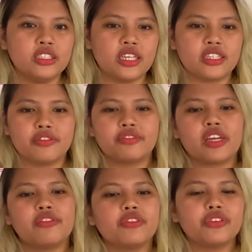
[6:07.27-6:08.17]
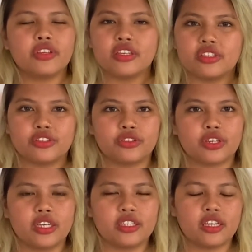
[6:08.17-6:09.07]
And if everything is
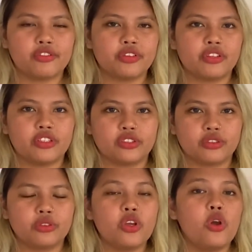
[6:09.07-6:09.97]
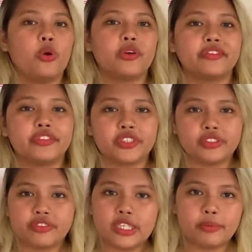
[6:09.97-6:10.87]
great, everything's good, or if there's
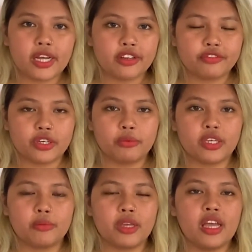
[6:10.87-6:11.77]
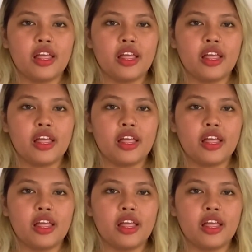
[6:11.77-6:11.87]
feedback from them,